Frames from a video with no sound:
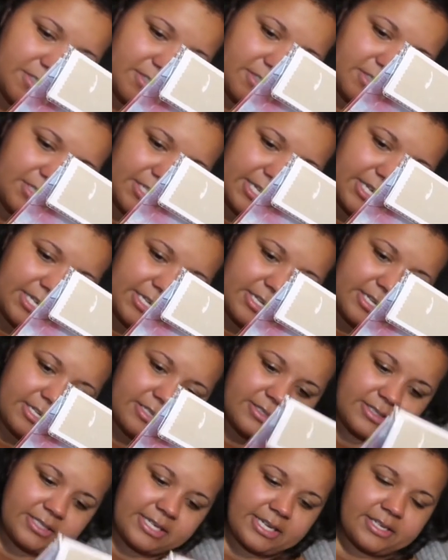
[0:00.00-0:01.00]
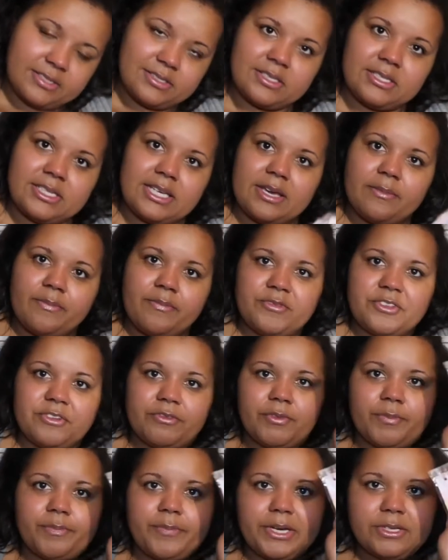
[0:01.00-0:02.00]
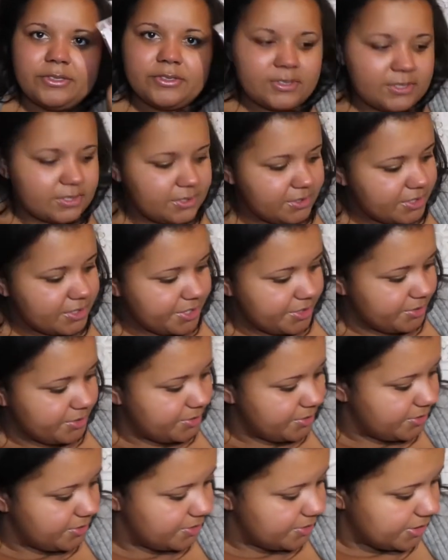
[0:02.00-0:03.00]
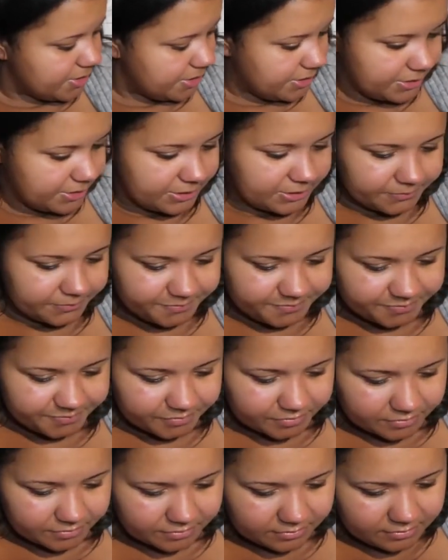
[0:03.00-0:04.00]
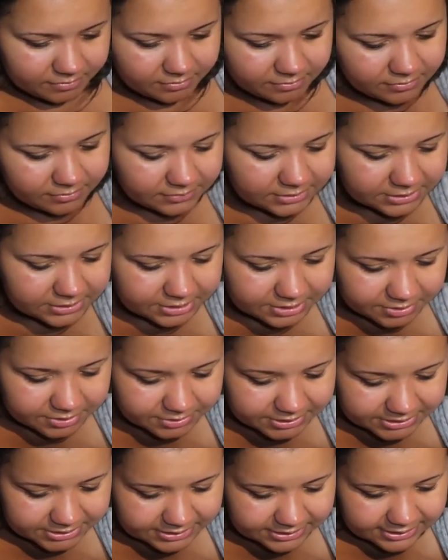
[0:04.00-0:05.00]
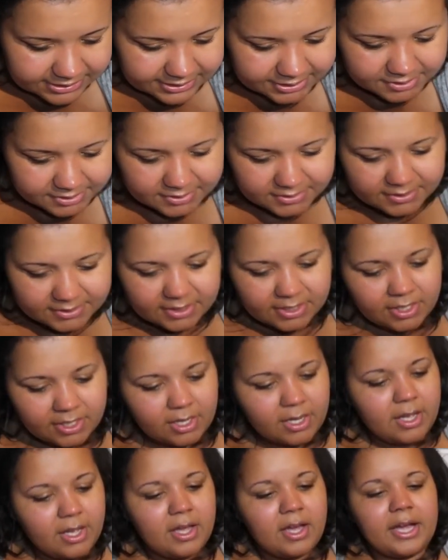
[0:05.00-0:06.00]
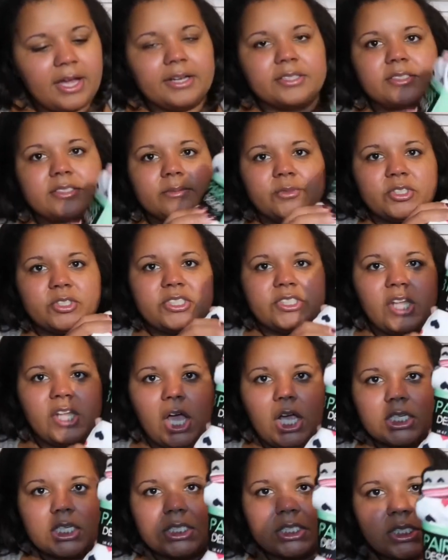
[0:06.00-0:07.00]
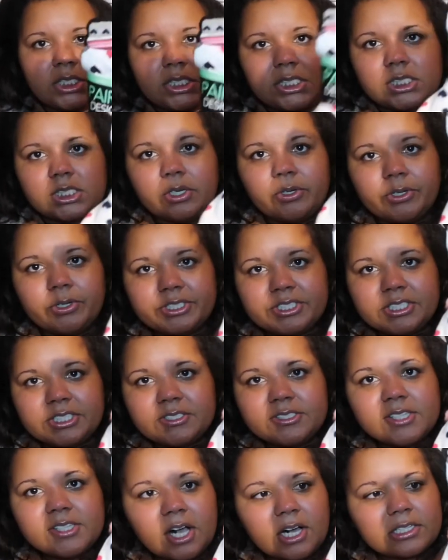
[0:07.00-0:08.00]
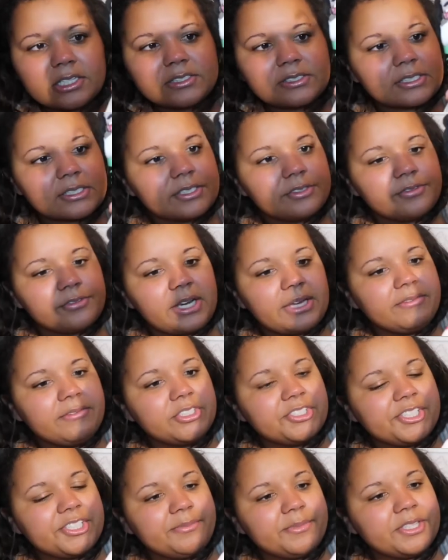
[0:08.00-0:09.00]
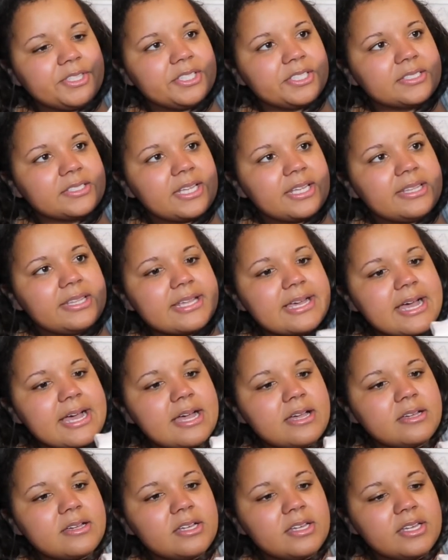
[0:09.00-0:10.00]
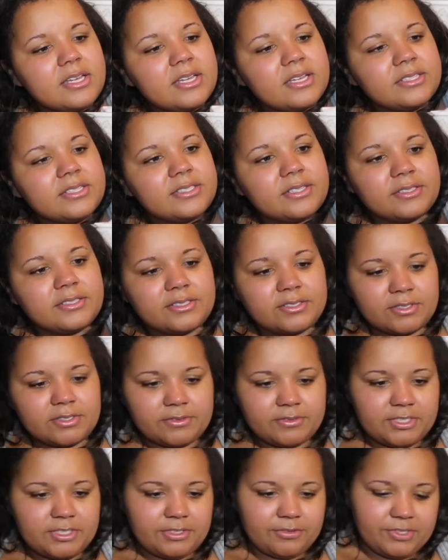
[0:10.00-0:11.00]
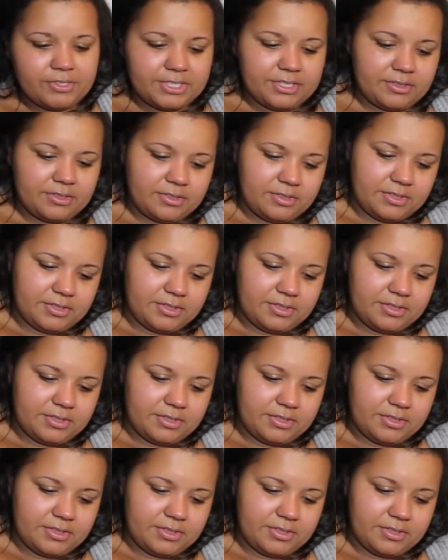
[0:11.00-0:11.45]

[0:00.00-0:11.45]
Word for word: the day, and today's the day, different post-it notes, which is really nice. I got some more socks. I always knew socks are good for like the gym and things like that, so it's sort of different.